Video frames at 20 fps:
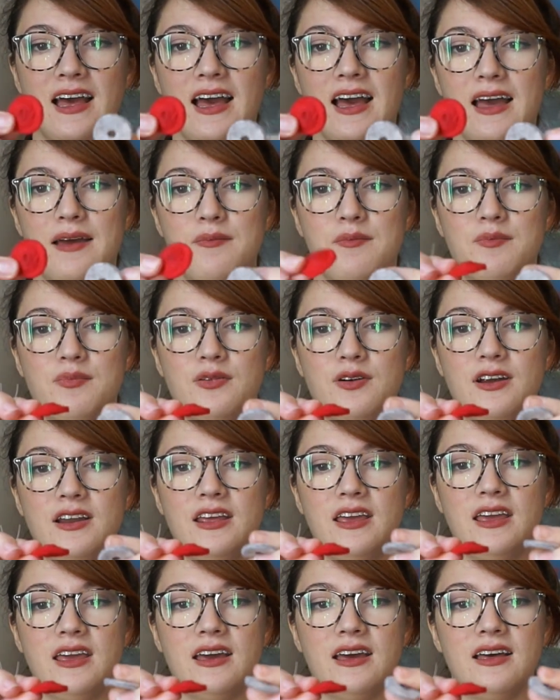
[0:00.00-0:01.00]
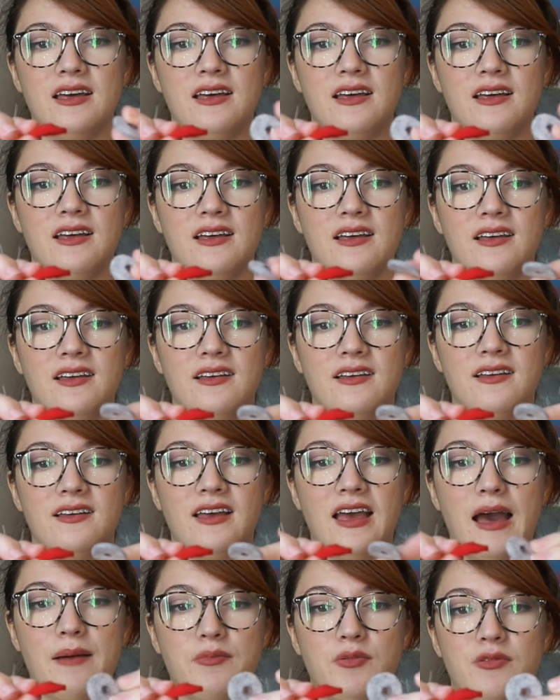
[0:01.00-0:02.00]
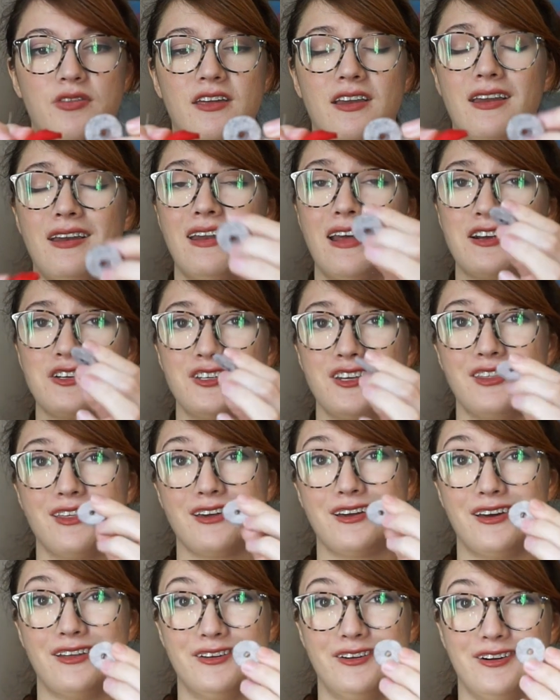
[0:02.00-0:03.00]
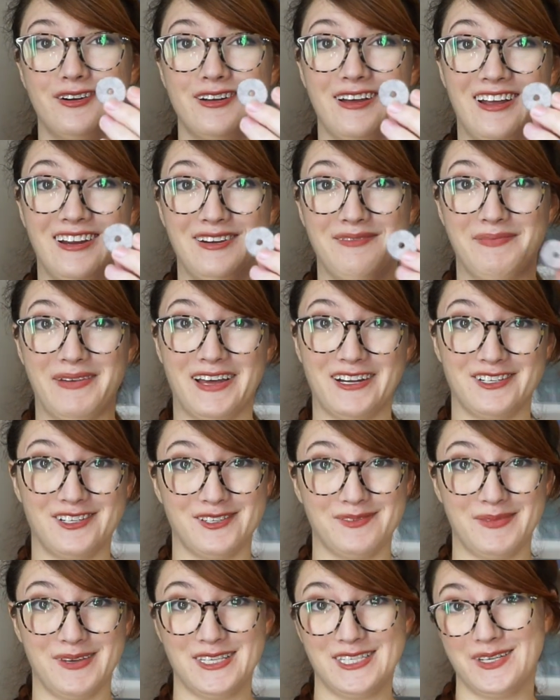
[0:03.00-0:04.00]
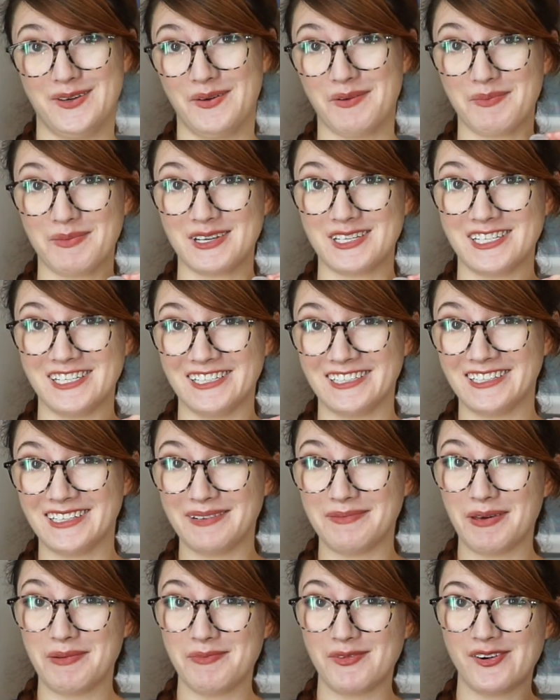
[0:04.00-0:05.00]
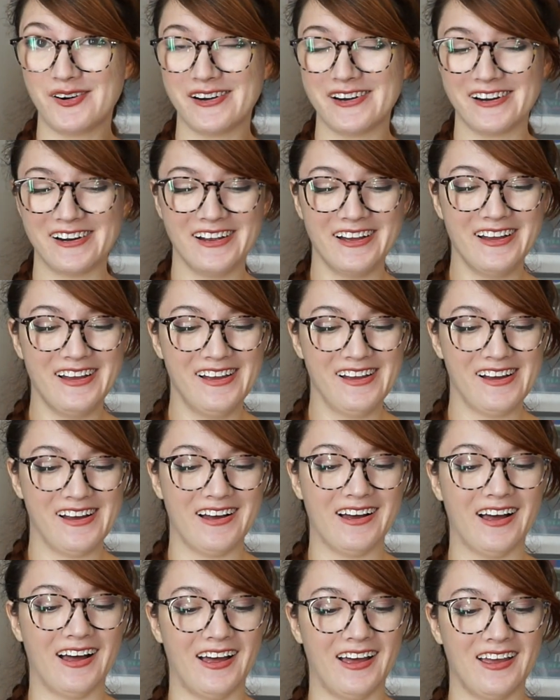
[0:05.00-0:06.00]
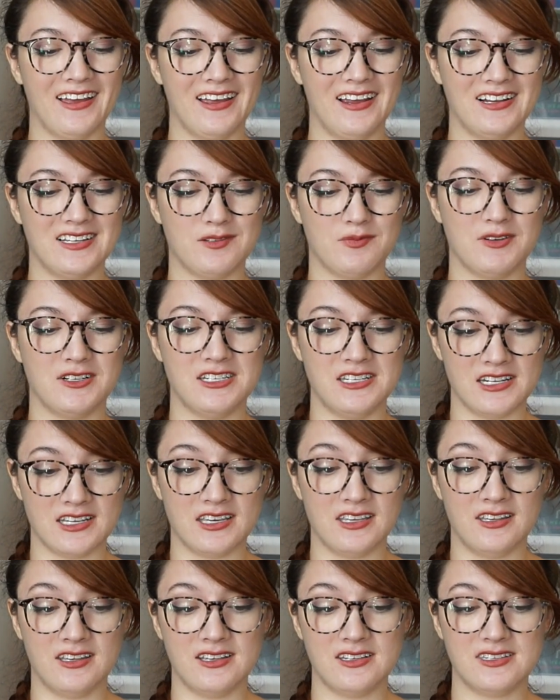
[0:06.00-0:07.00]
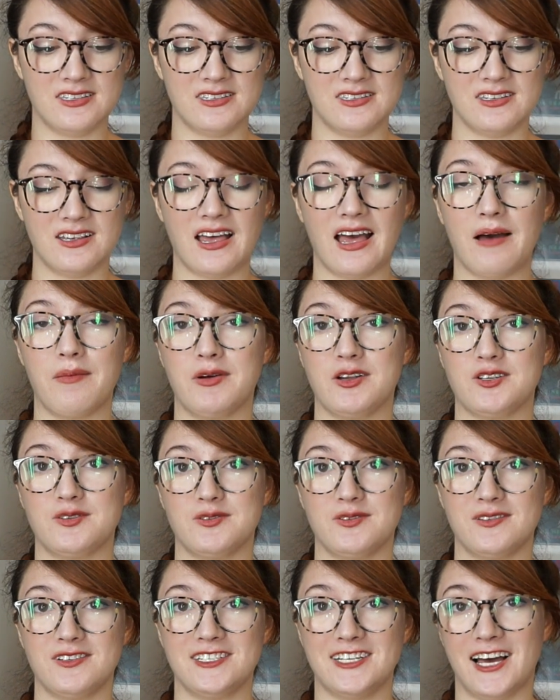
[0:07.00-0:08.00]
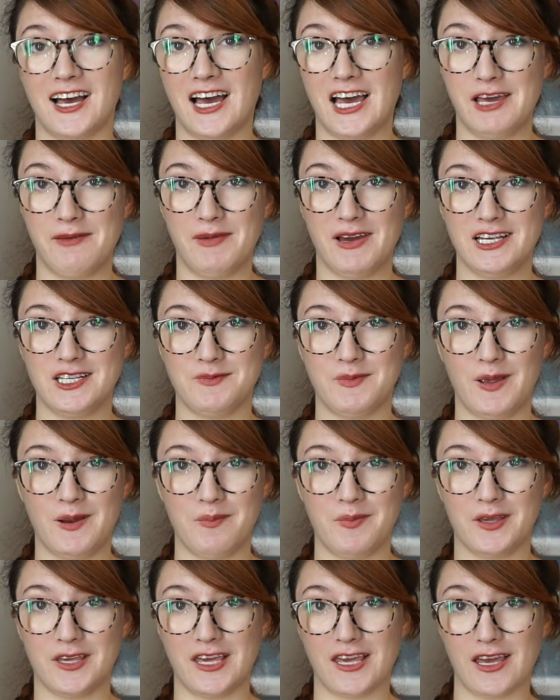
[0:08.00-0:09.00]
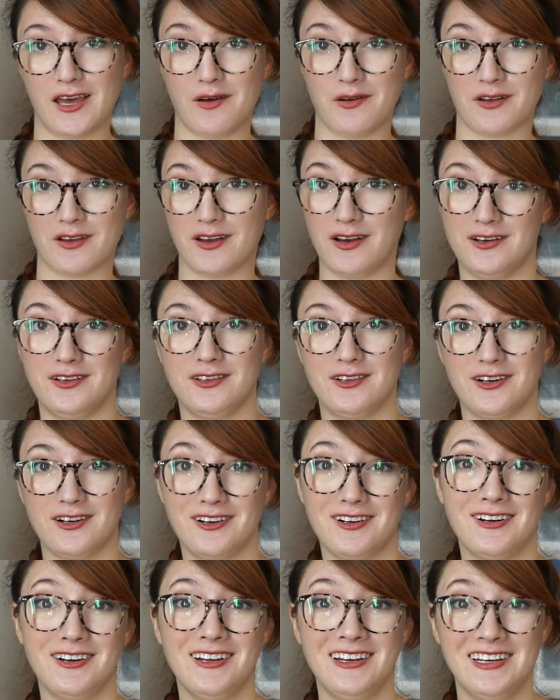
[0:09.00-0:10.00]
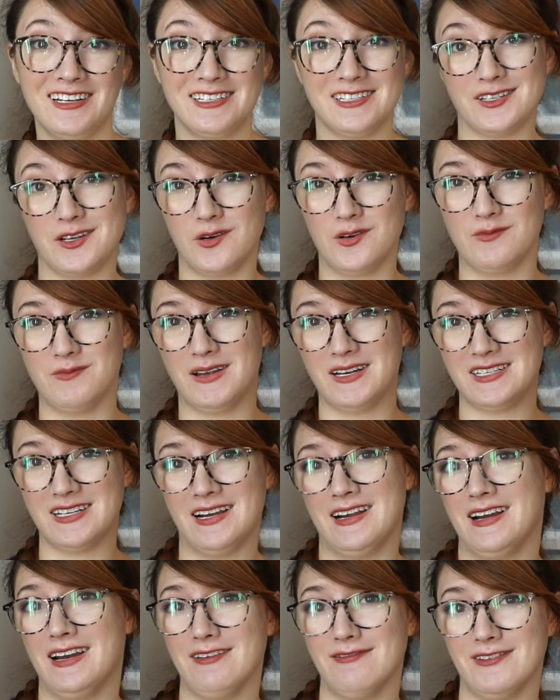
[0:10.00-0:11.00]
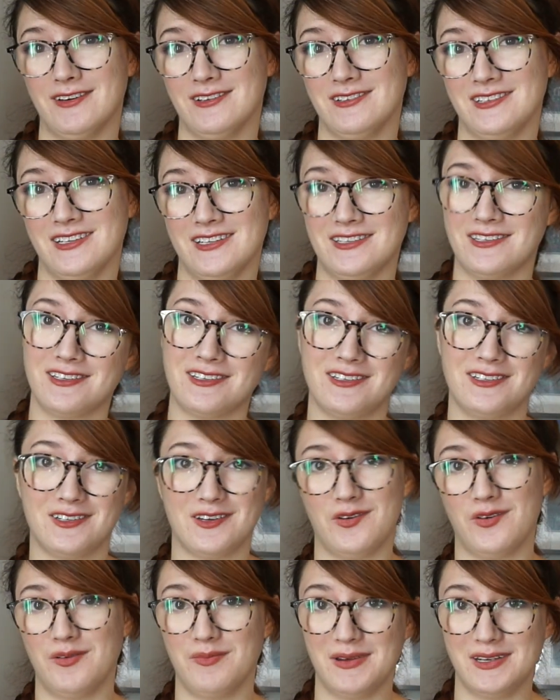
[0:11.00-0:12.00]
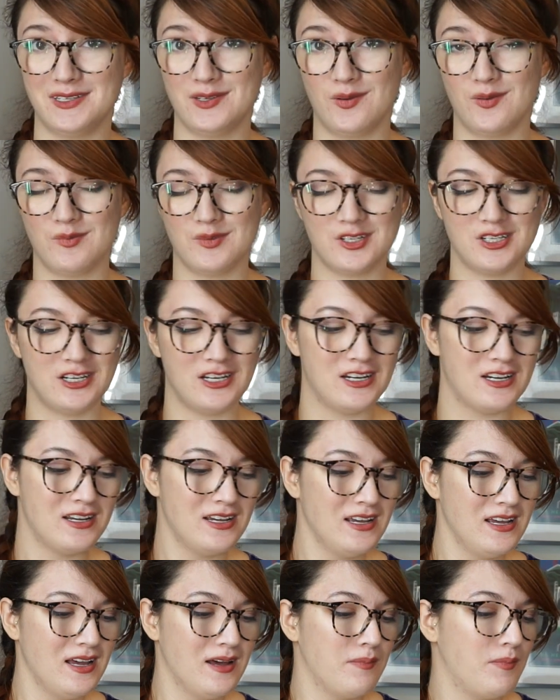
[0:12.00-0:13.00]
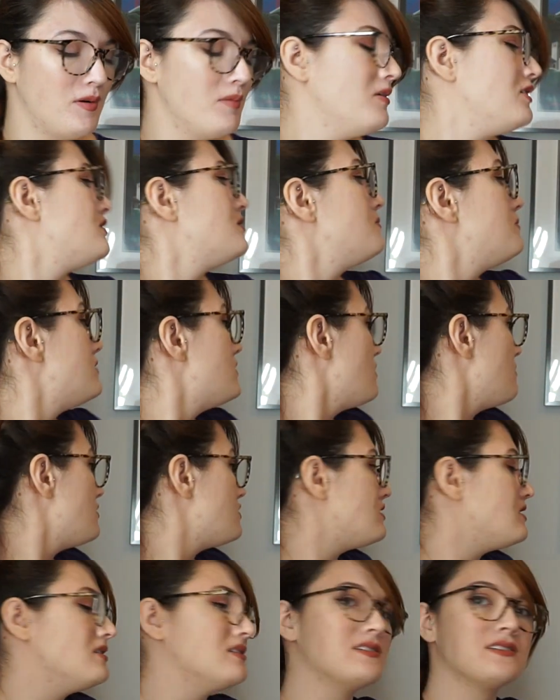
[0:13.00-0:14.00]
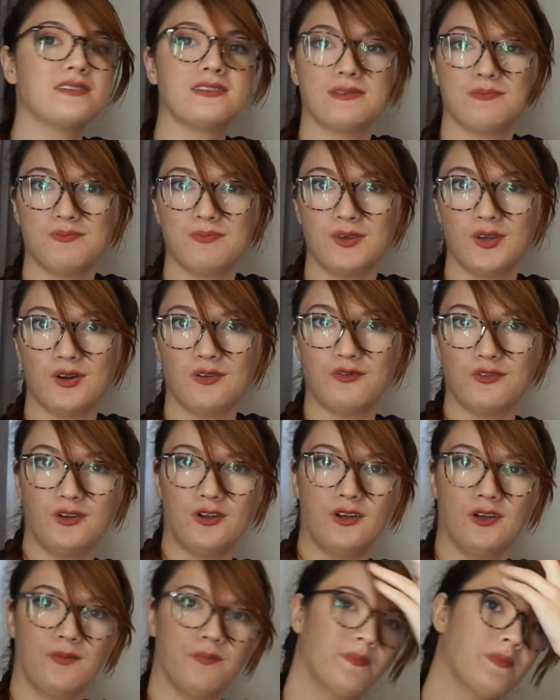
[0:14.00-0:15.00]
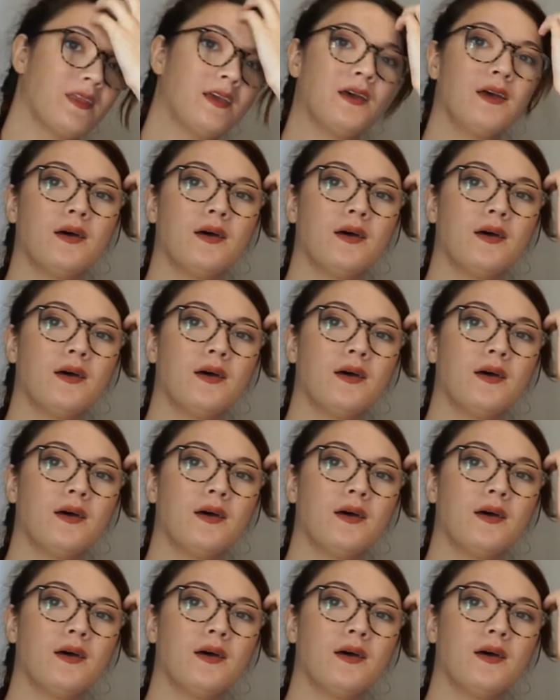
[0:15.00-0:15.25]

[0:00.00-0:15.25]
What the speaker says: I'm pretty happy with it, and actually the color kind of matches my sewing machine a little bit more. It's ridiculous how much time I spent picking out a color to go on my tiny felt disc to go on my sewing machine, but my sewing machine is this beautiful